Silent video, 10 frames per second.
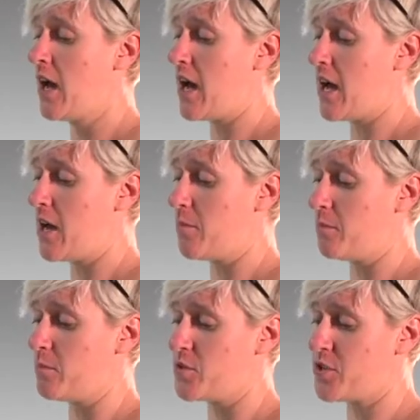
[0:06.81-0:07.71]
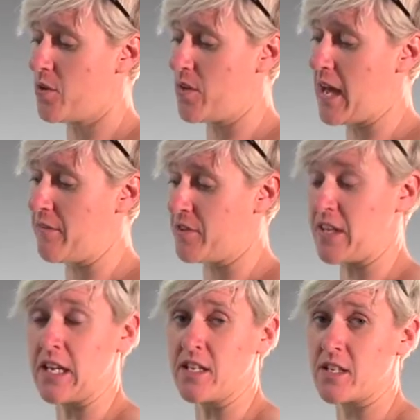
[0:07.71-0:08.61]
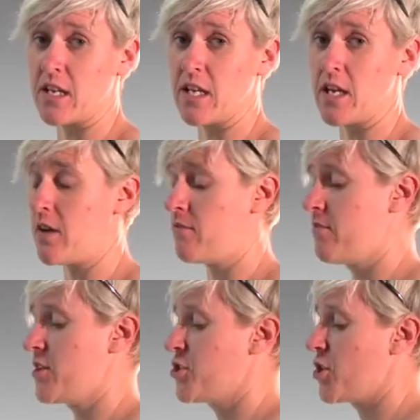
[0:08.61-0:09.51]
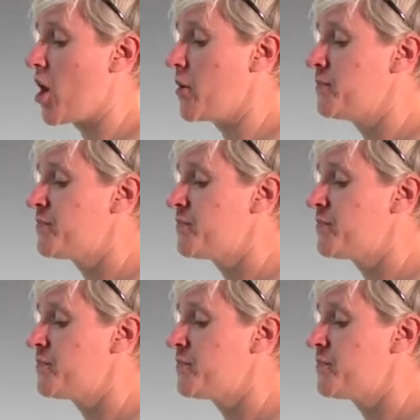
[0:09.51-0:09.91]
um, so that everything is clear and fresh to go.